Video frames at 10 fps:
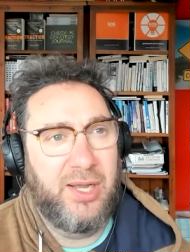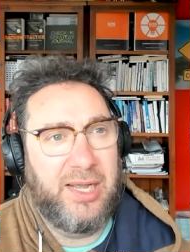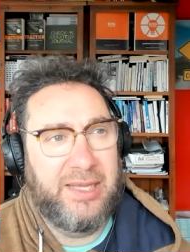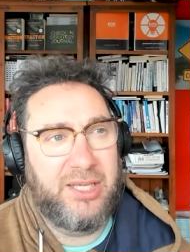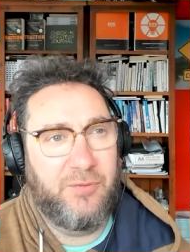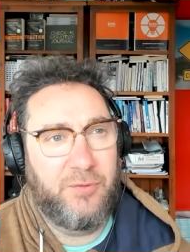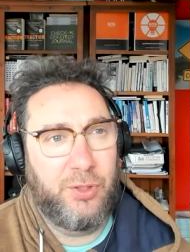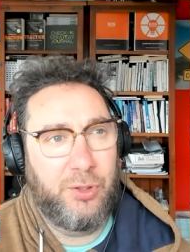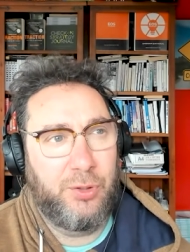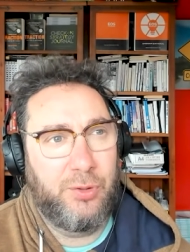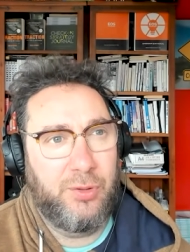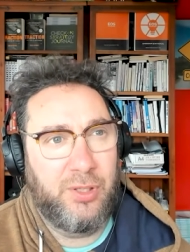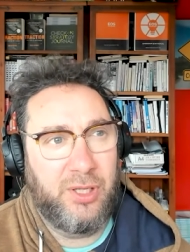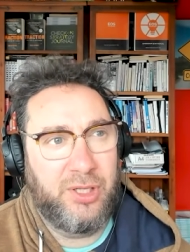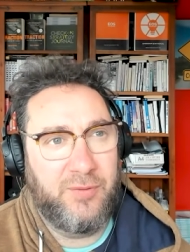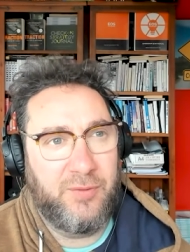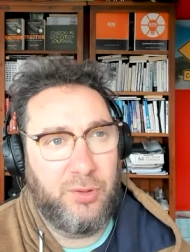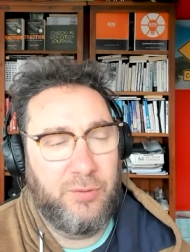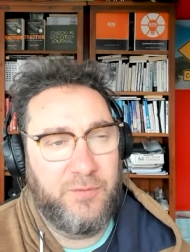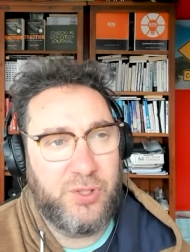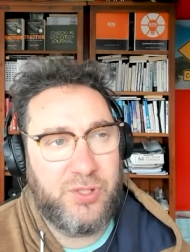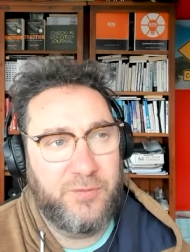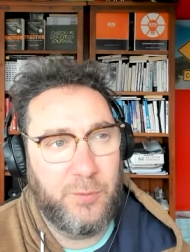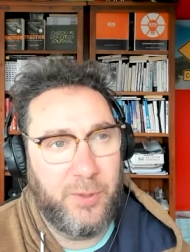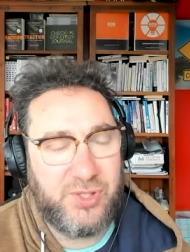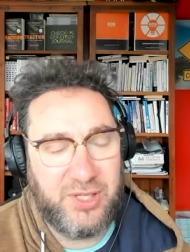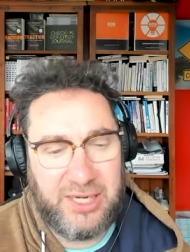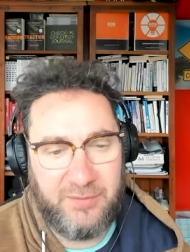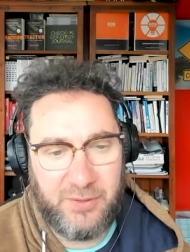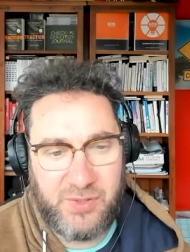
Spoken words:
and give you first and foremost a level of